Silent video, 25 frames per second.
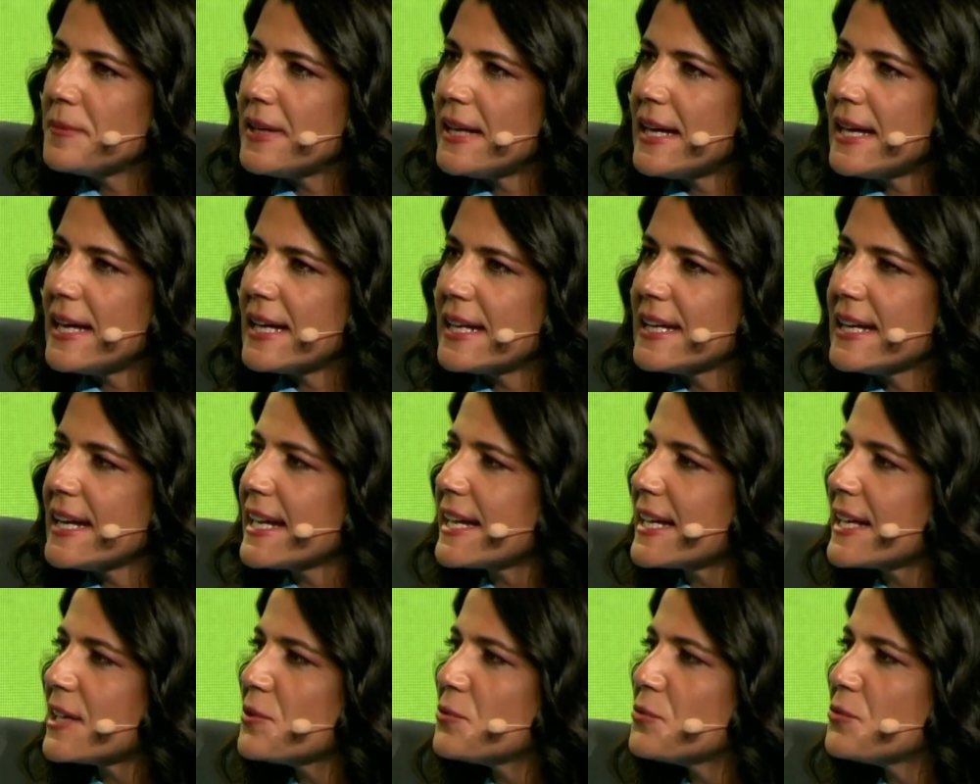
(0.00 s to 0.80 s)
da
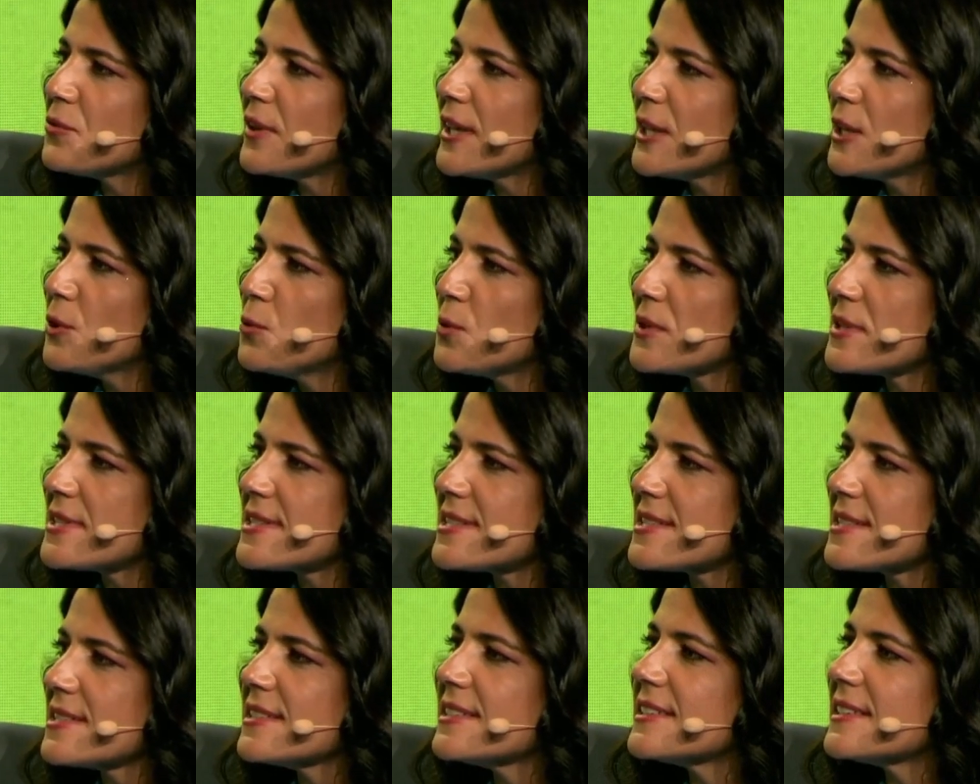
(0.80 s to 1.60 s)
Costa Honorato,
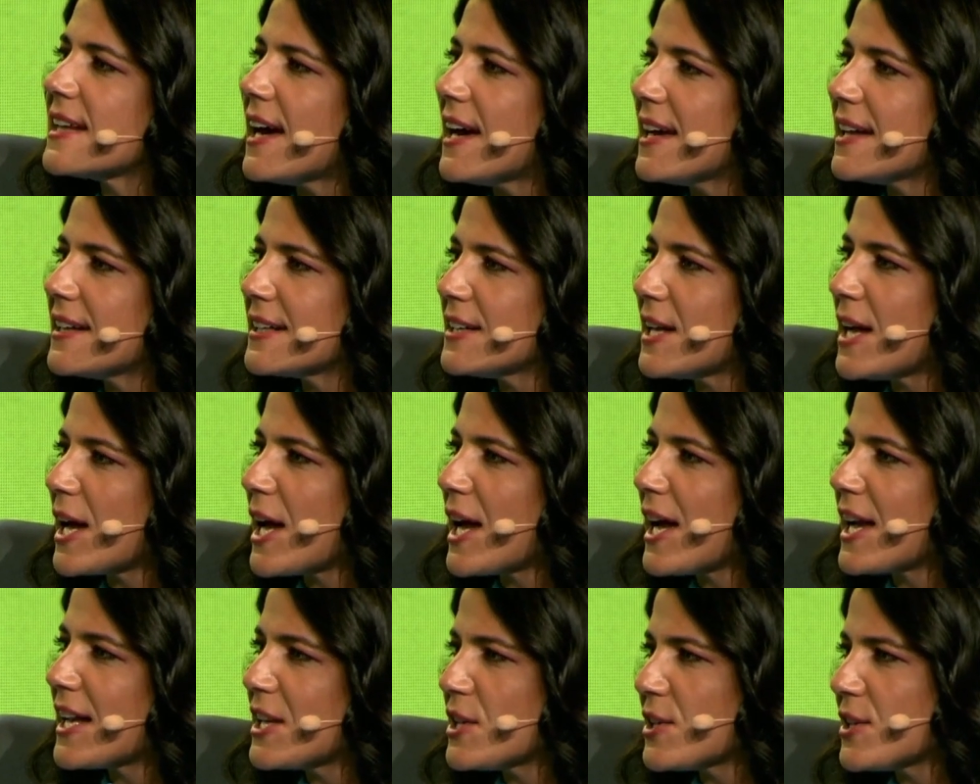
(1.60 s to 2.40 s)
one last
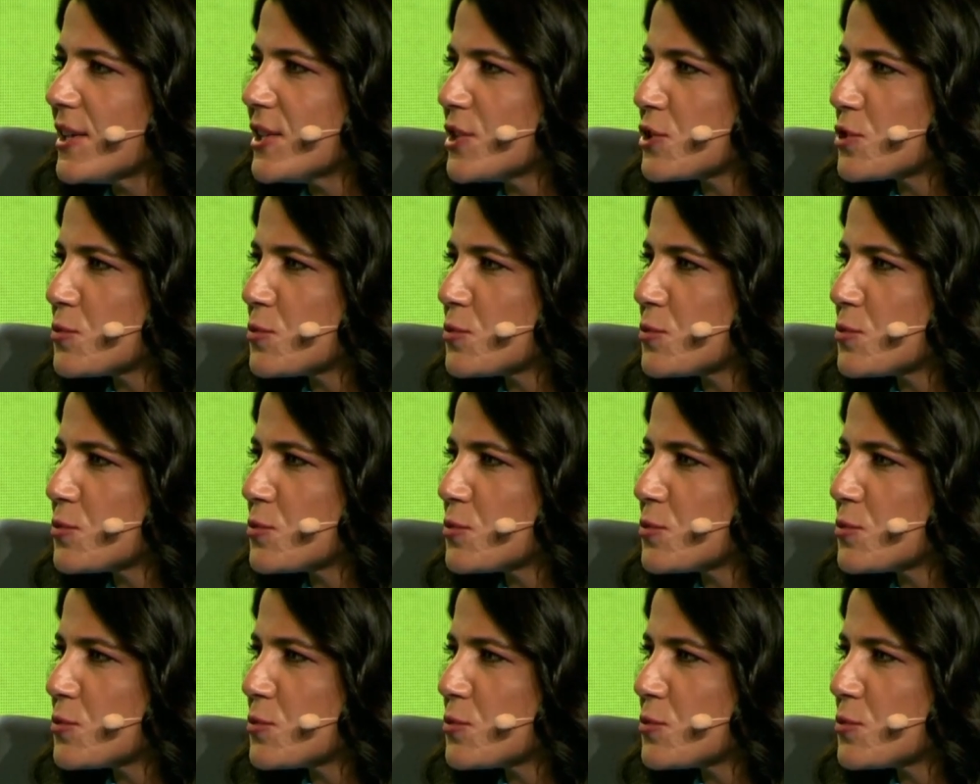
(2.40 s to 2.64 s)
question.